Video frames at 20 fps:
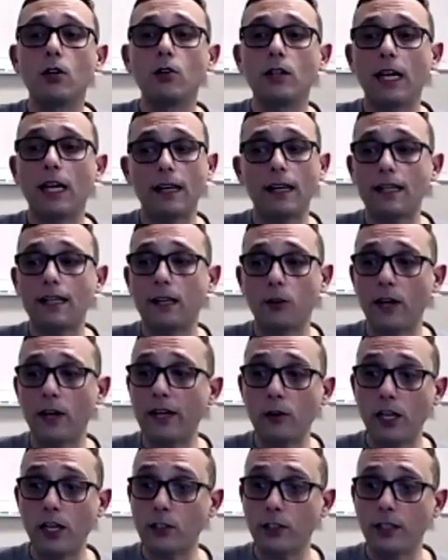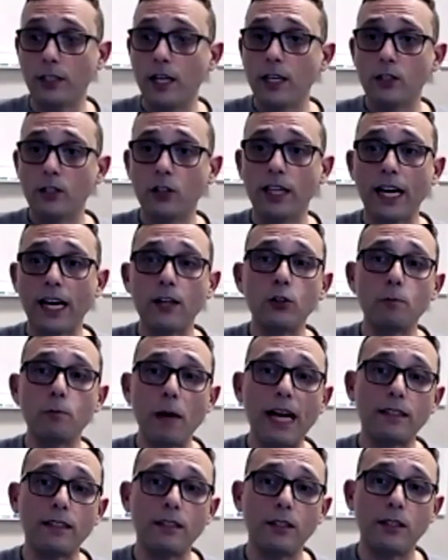a, a great question so that goes
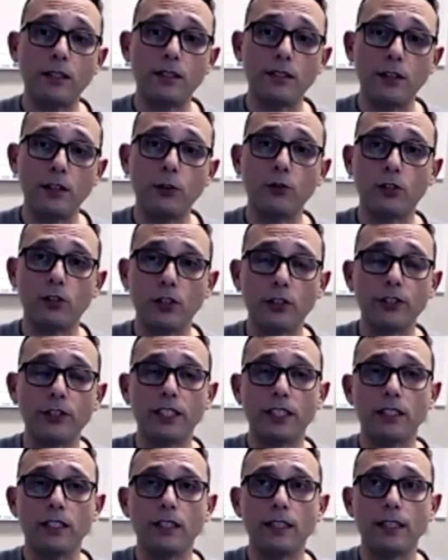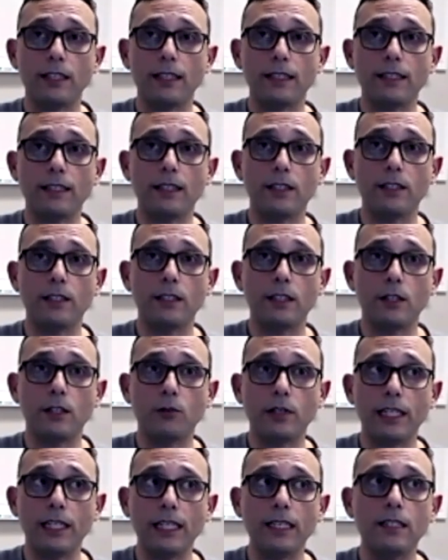back to continuous learning uh, there,
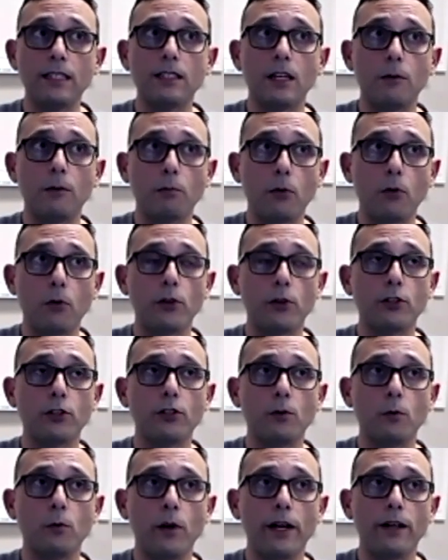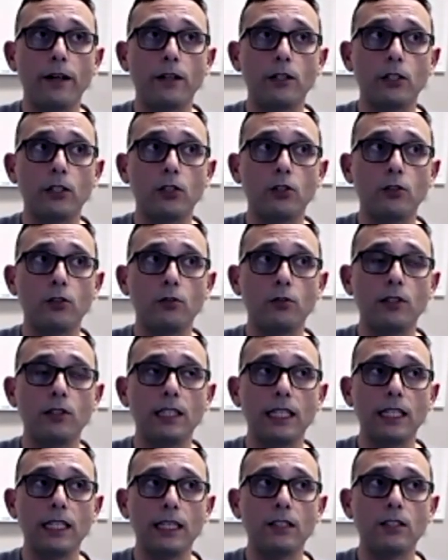there is a portion where you
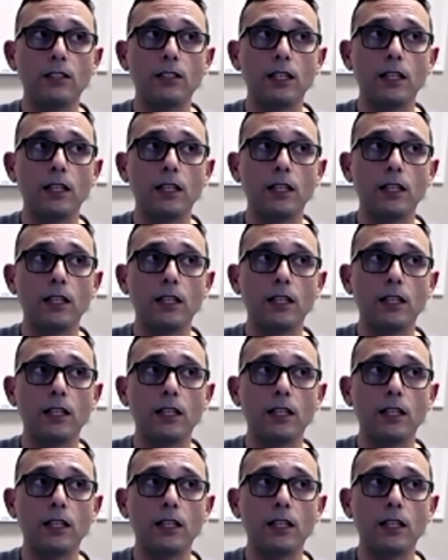need to